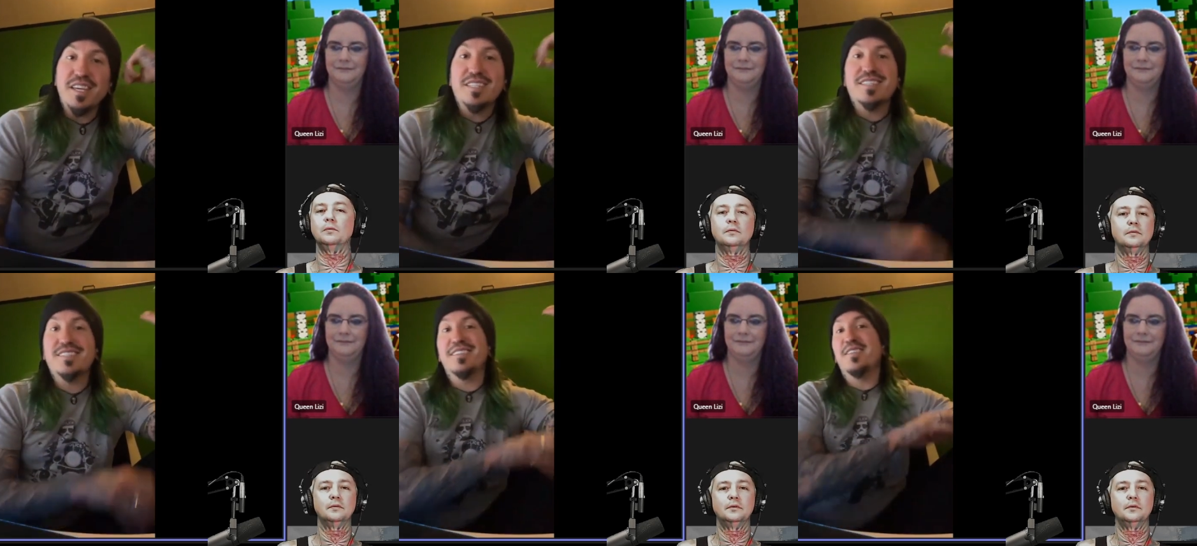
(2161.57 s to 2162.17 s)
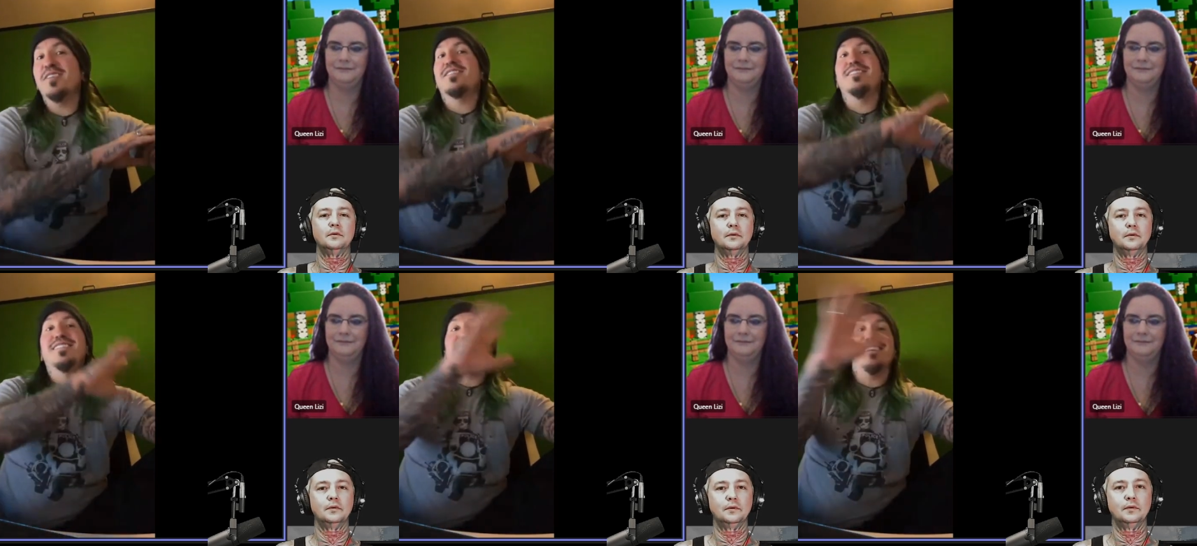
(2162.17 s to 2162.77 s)
Speaker 1: this
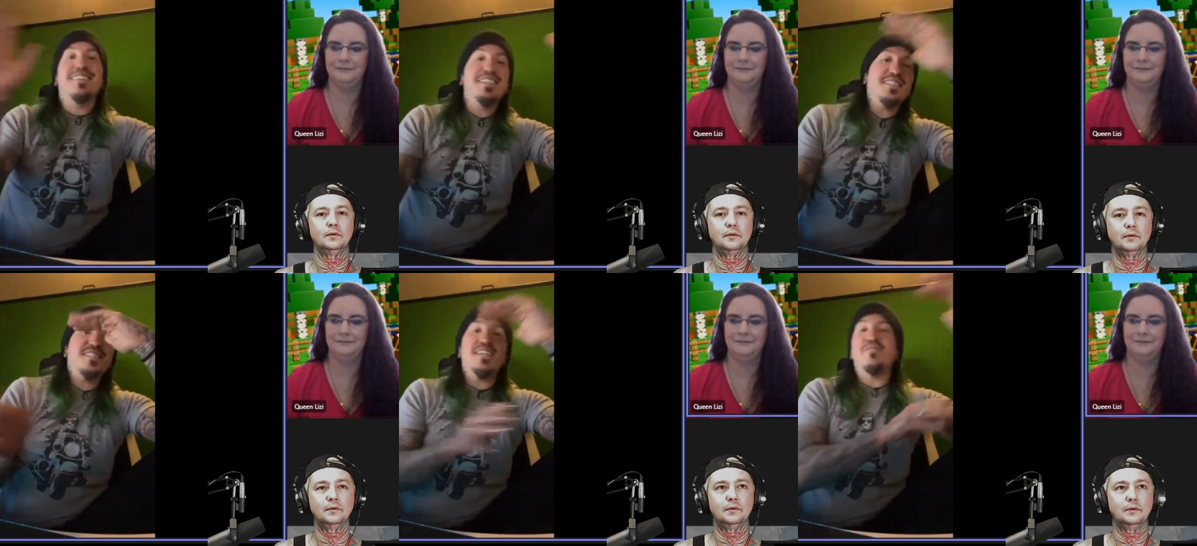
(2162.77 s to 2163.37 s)
this is this